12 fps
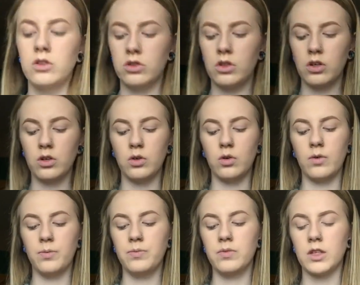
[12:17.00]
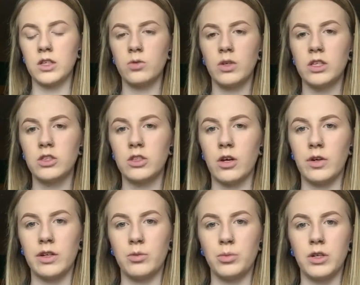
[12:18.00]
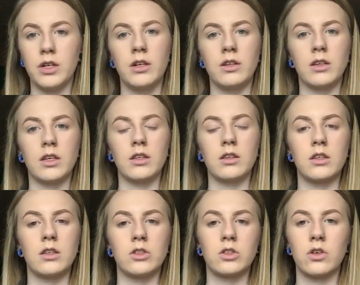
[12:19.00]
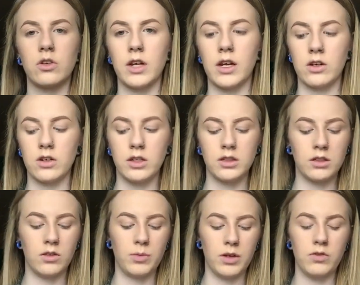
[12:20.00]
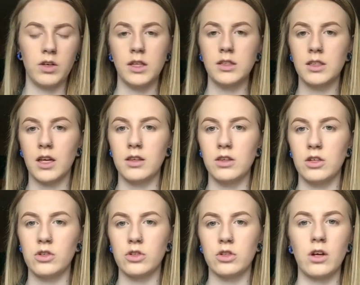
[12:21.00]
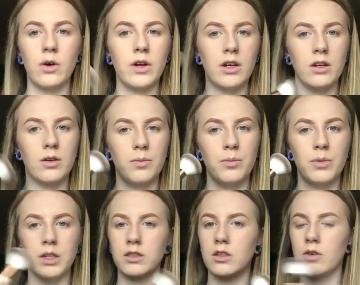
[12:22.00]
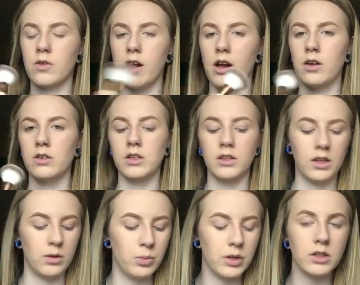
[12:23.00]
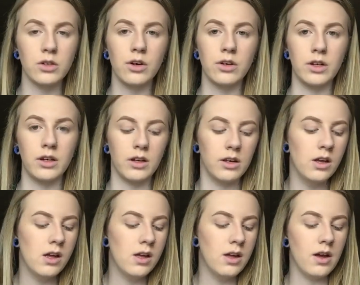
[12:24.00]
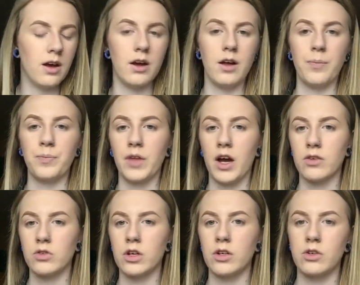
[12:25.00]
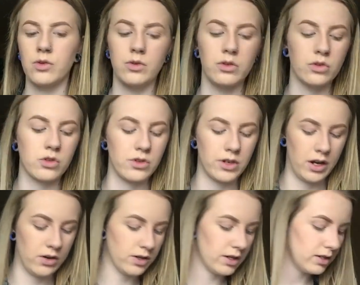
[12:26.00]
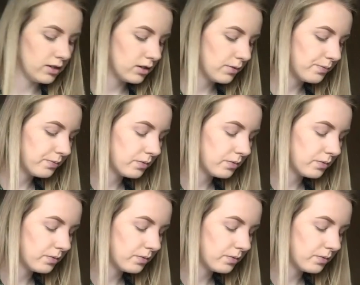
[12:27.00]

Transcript: so that's why I just go ahead and put it in like the certain areas of my face, and then just go ahead and mix it around and like blend it all in after I do the certain areas.